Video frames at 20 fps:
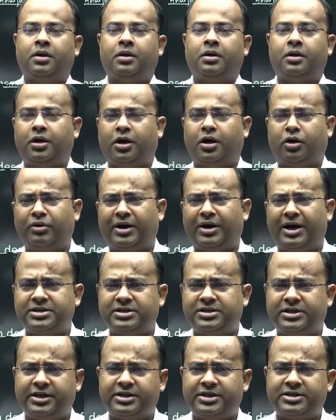Now, guys,
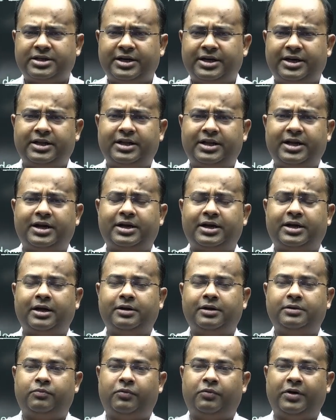it is said that
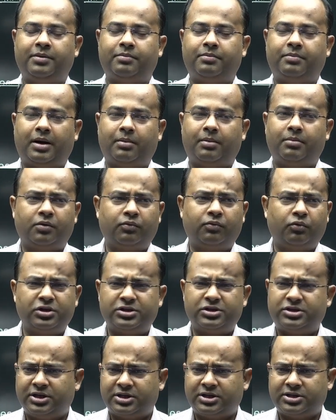when Babur
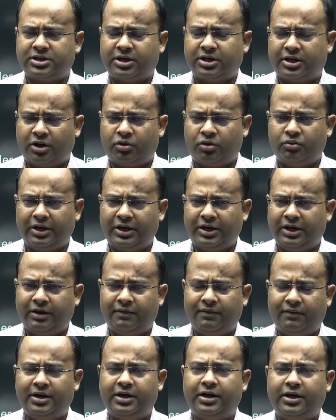was just around
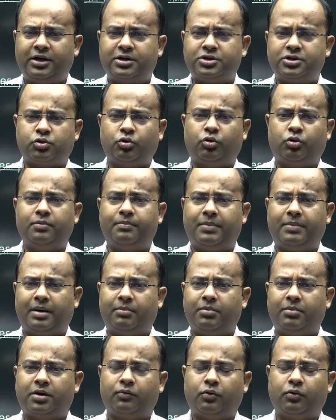11 years old,
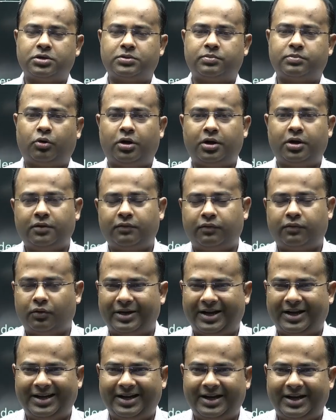Babur was born in
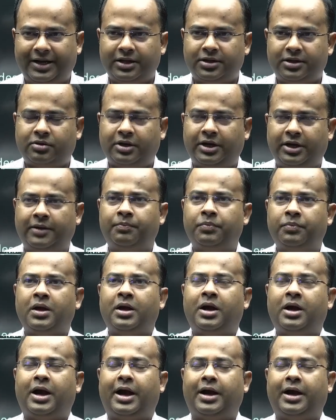1483,
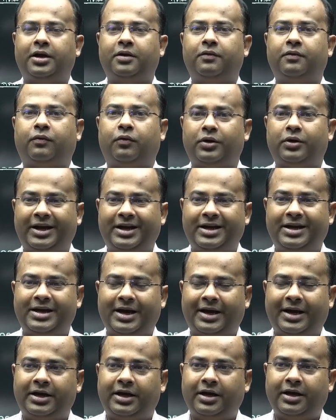and in
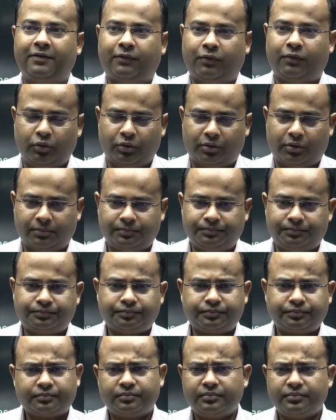1494
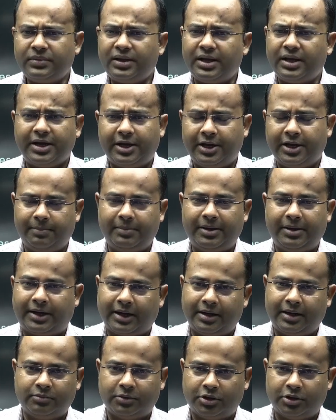he
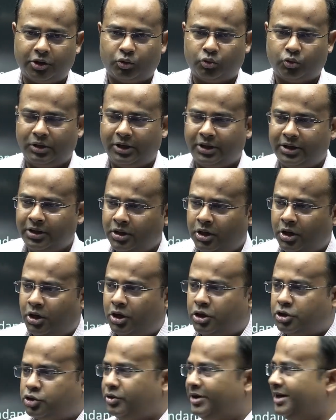became the ruler.
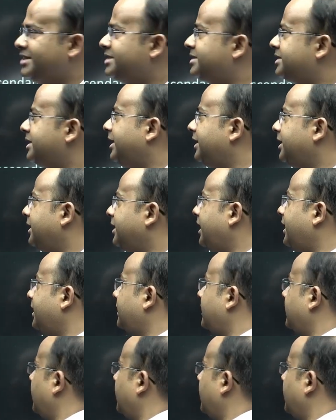So it is said that